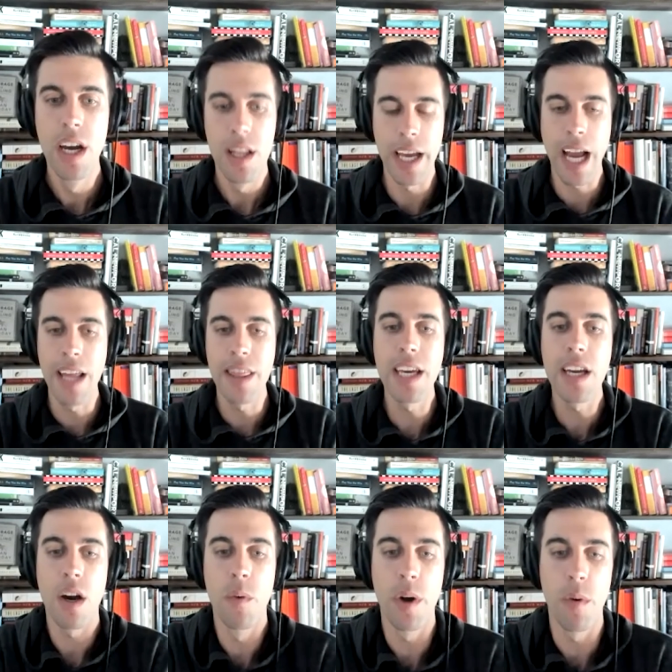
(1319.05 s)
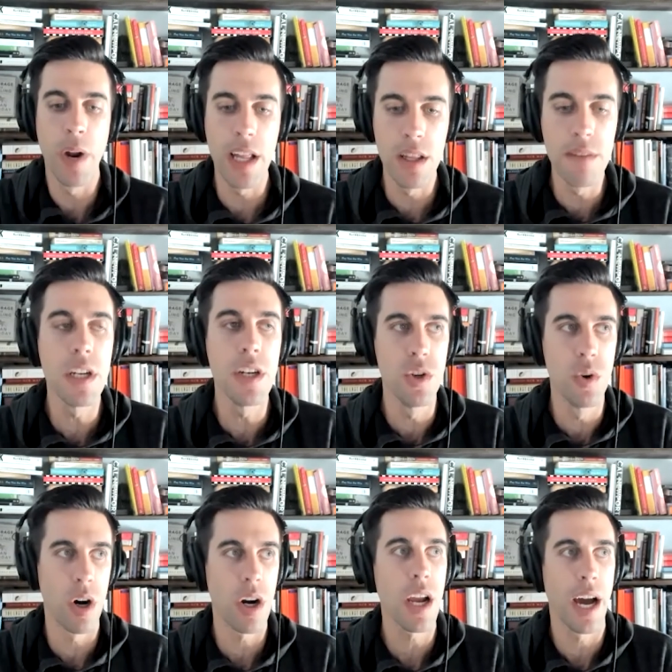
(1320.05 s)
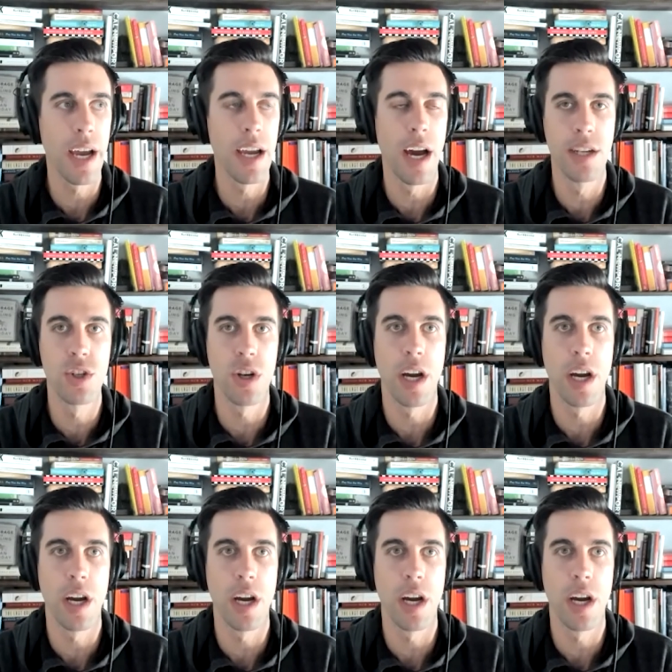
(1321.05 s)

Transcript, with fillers: Like I think w- when I lived in New York, I I, mm.